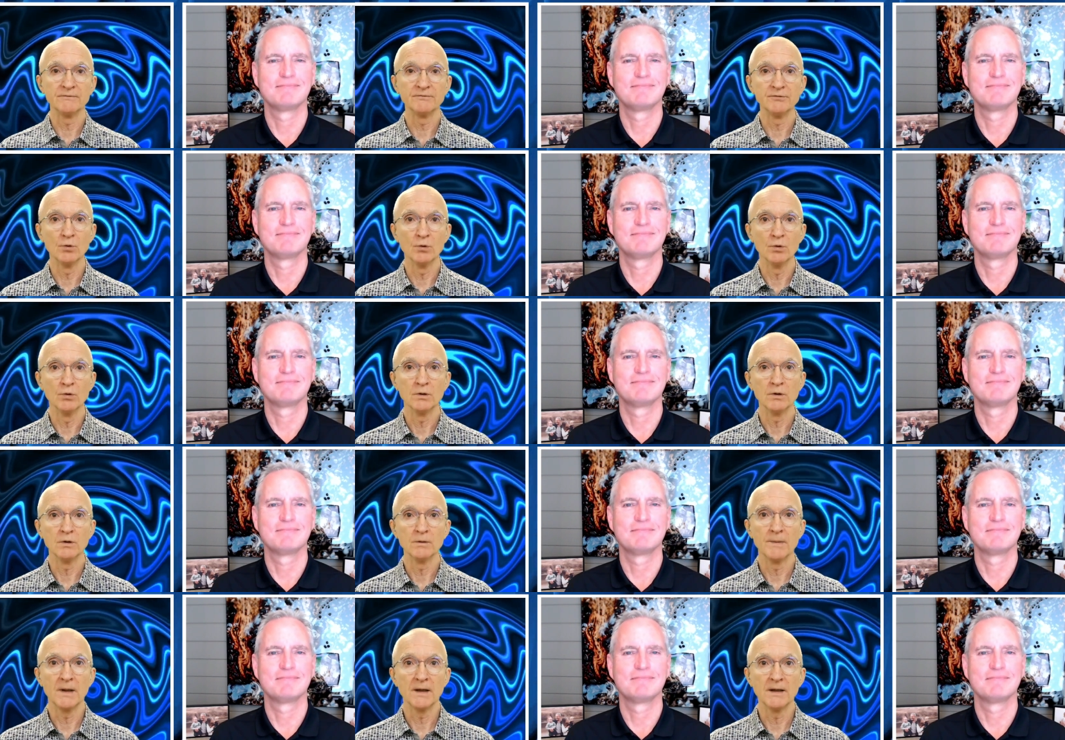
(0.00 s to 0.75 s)
Speaker 1: of
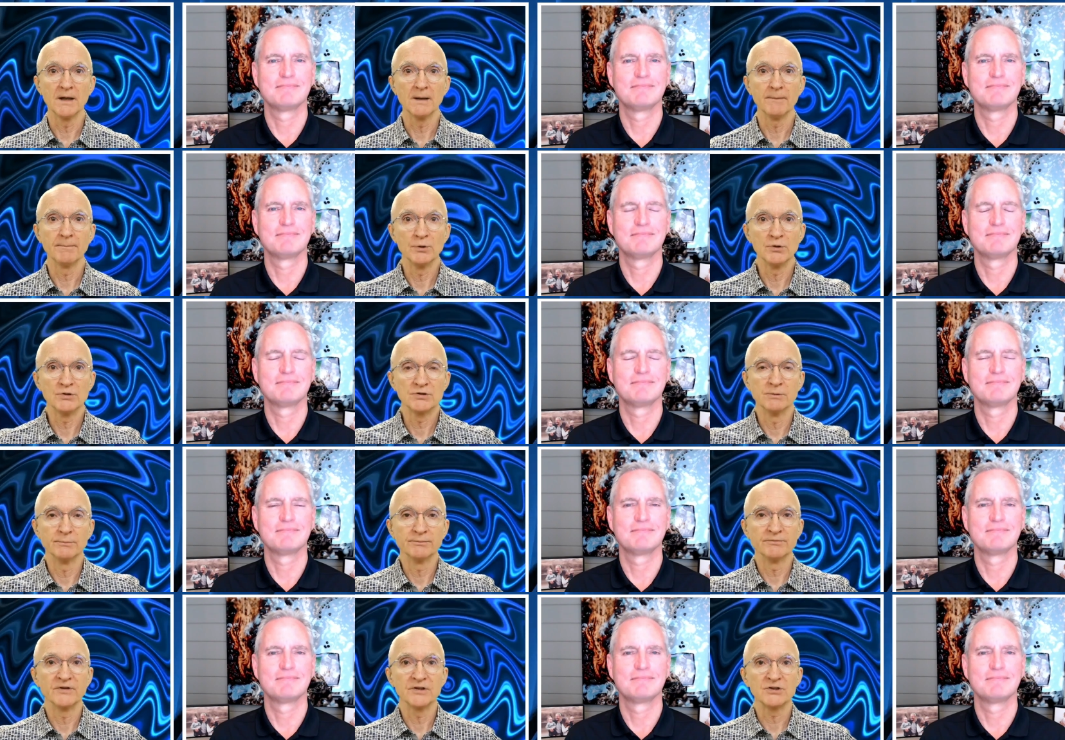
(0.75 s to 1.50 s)
your uh,
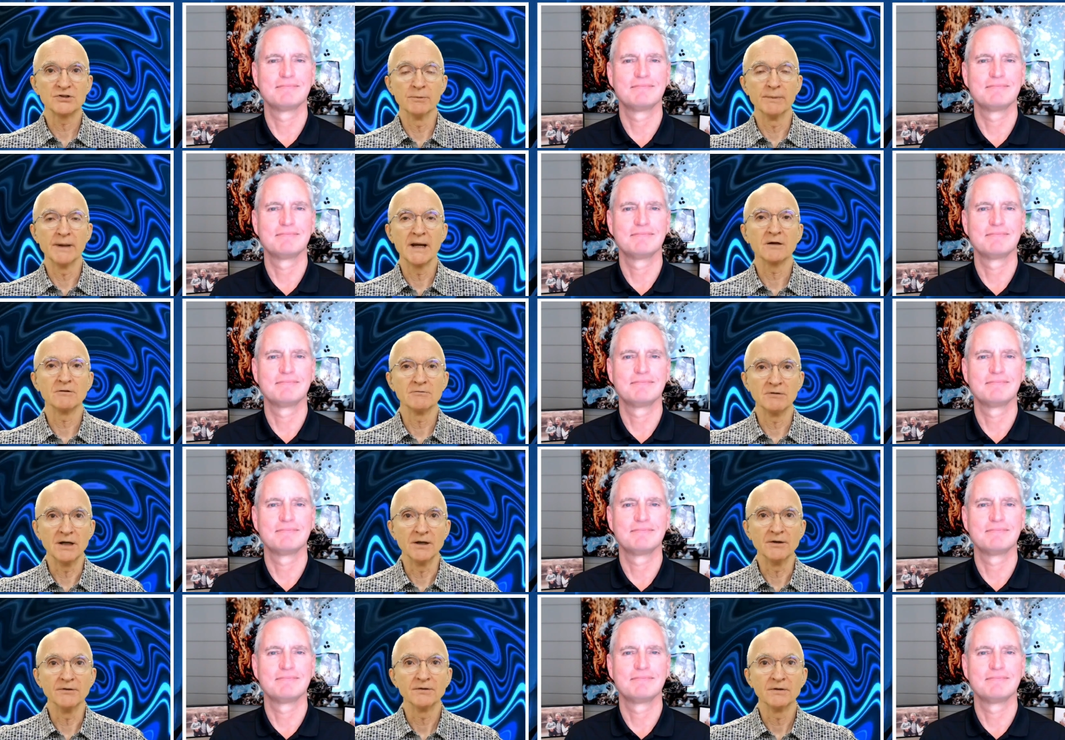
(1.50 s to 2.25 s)
personal professional
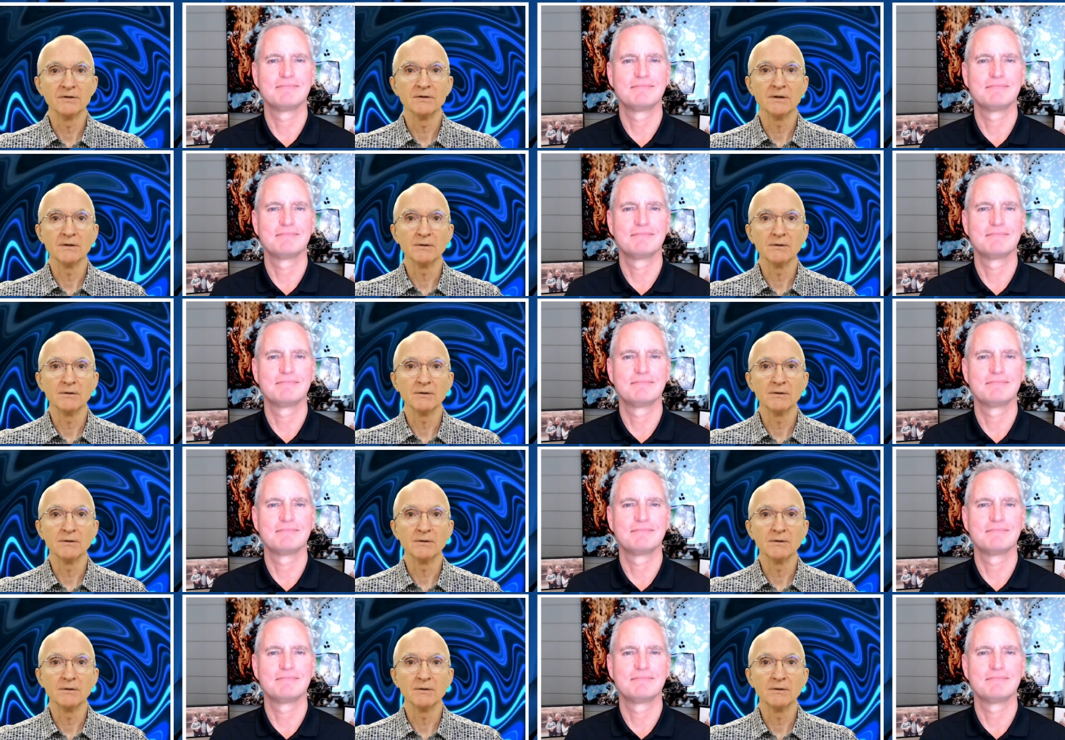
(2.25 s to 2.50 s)
background.